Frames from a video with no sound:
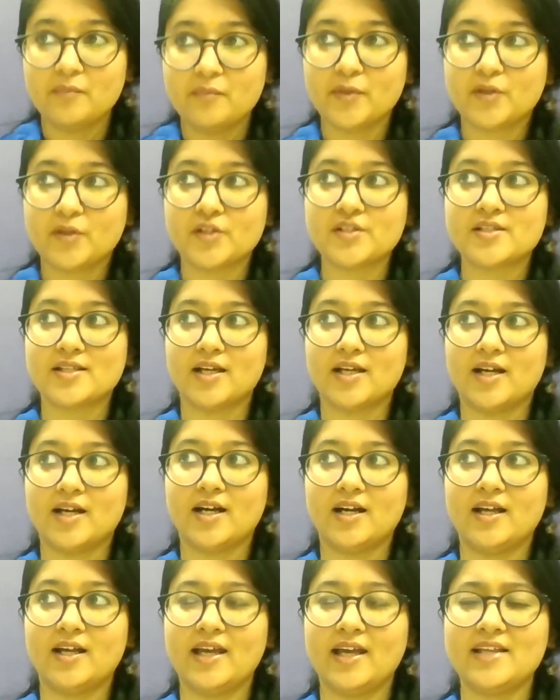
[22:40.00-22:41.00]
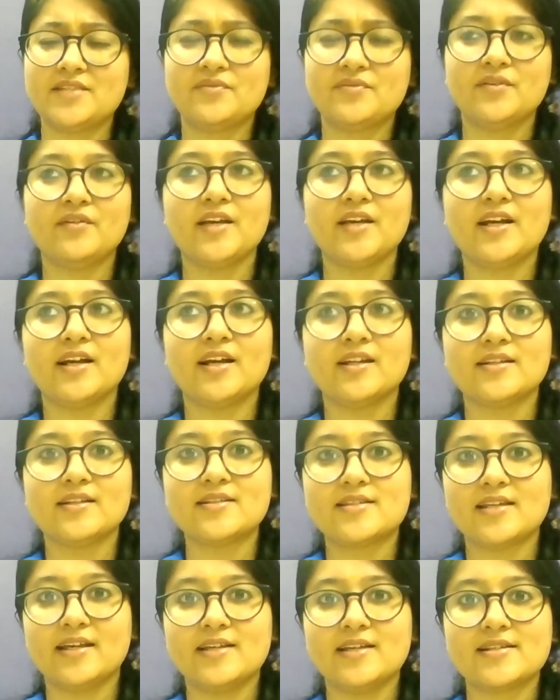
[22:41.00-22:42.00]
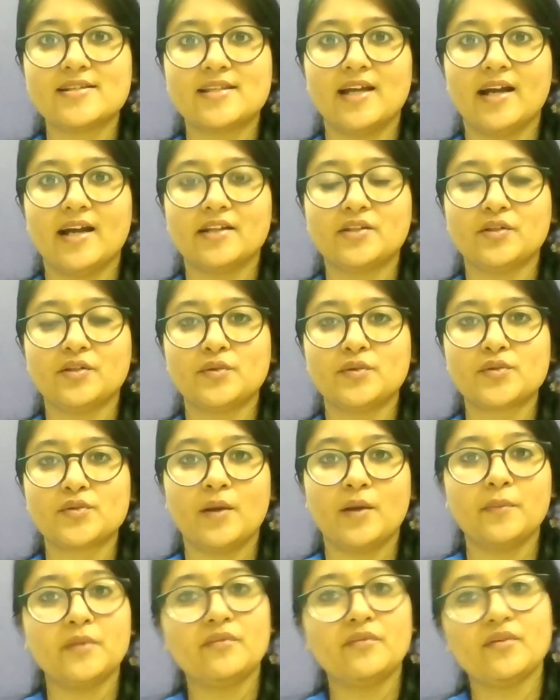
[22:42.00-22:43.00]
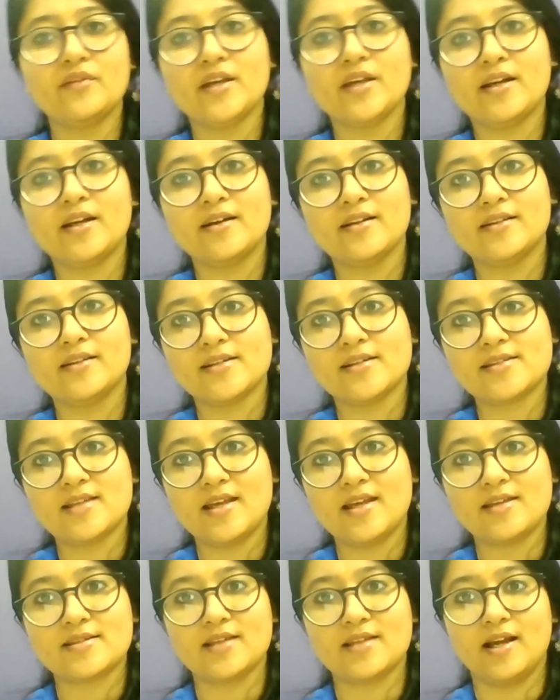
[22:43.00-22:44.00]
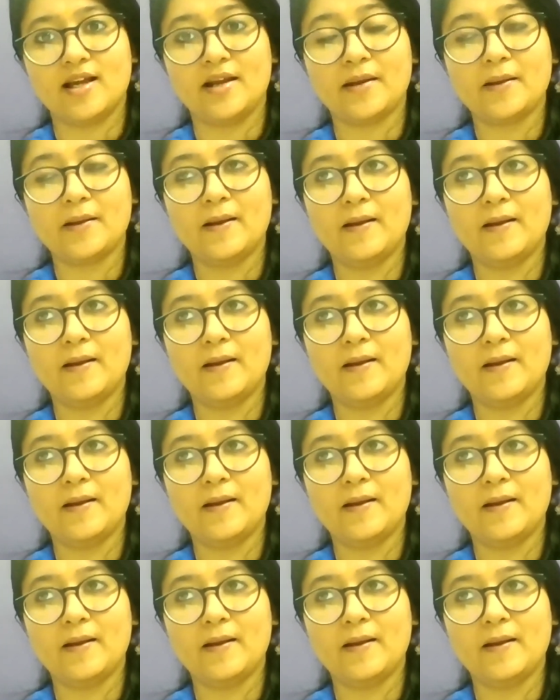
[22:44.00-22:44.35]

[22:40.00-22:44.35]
Because as Vivekananda says that, Swami Vivekananda says that